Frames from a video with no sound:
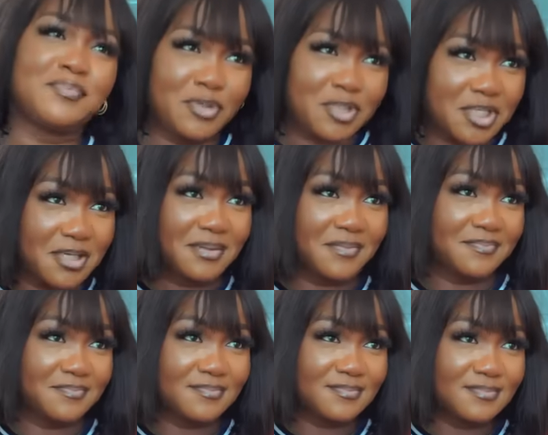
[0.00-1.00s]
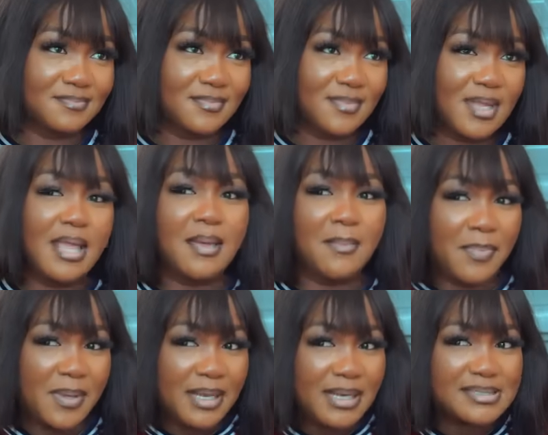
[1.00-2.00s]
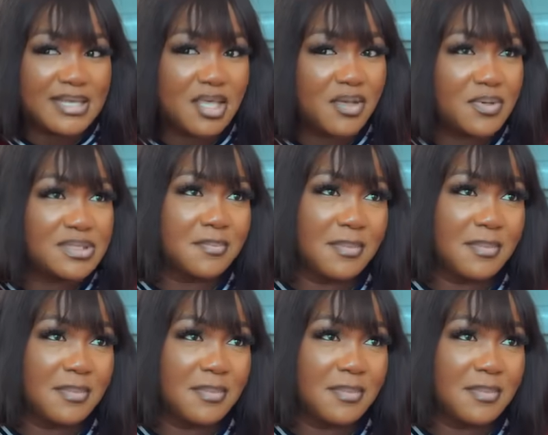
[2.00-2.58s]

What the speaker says: Uche, being a security